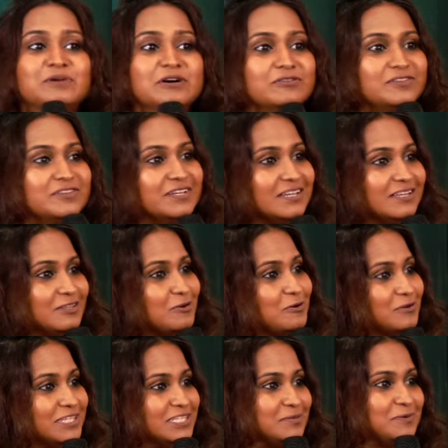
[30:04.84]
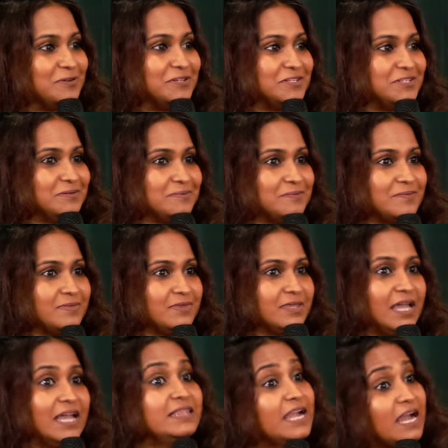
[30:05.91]
about the Holy Spirit.
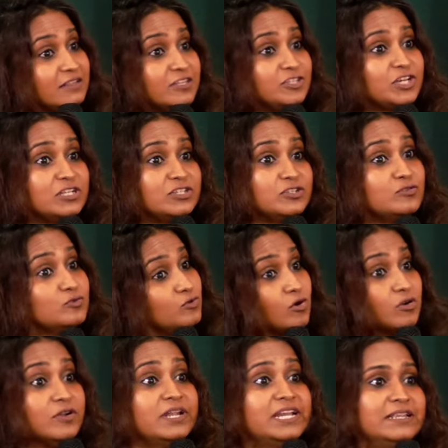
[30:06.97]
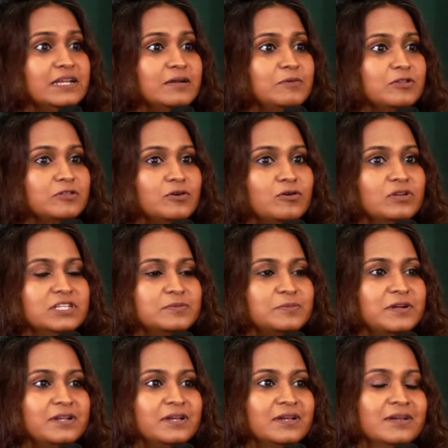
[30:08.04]
And the other churches who don't know anything about the Holy
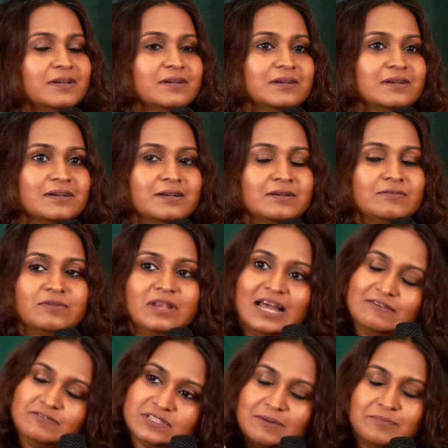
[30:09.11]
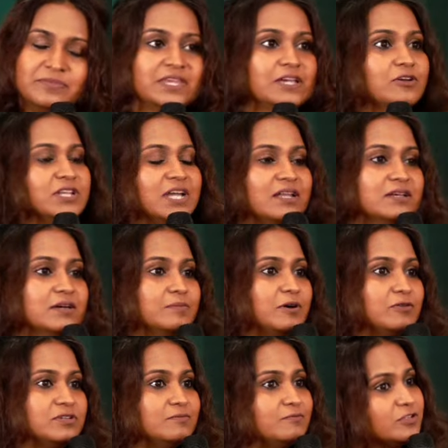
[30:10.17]
Spirit will have something or the other
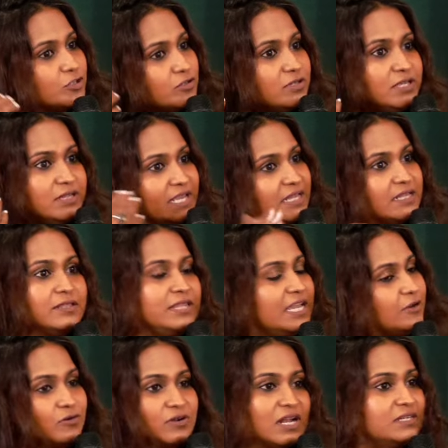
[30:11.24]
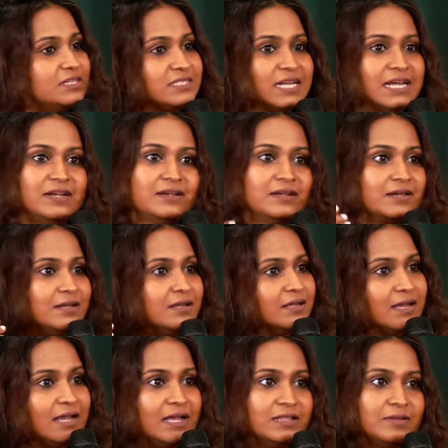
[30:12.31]
about Him which they, they don't understand,
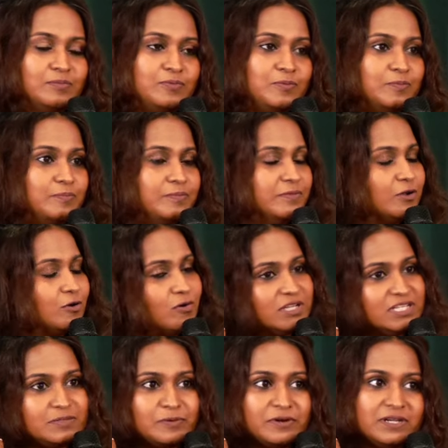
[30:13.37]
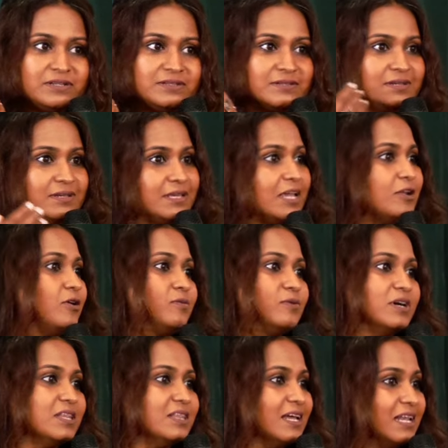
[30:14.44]
and the, the Holy Spirit cannot
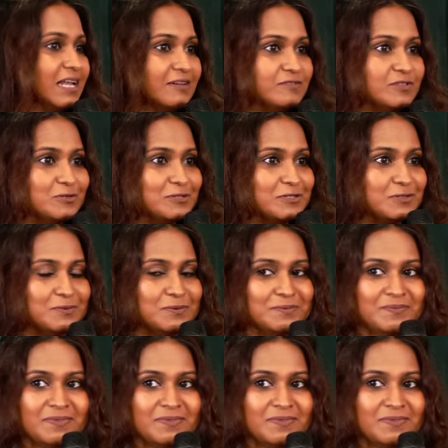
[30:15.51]
work in their lives also.